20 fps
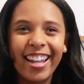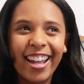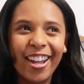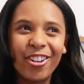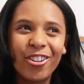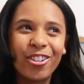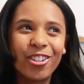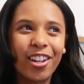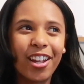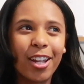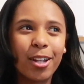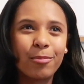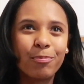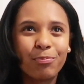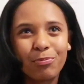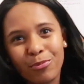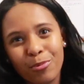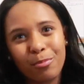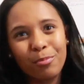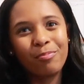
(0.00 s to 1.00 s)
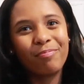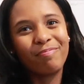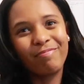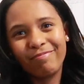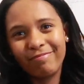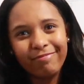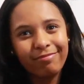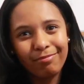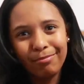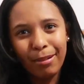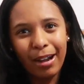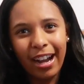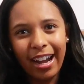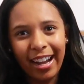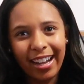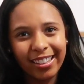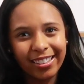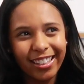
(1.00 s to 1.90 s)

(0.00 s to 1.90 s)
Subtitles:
and you're like, bye,